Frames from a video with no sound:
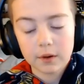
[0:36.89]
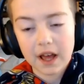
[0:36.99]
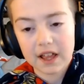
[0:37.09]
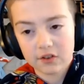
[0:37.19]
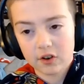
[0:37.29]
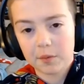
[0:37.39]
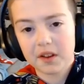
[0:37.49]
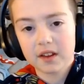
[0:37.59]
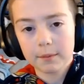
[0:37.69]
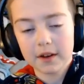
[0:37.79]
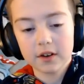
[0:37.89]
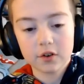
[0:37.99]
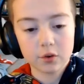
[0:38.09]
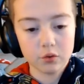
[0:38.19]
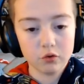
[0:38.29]
as a replacement
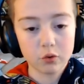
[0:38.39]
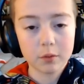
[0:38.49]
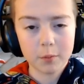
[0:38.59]
to normal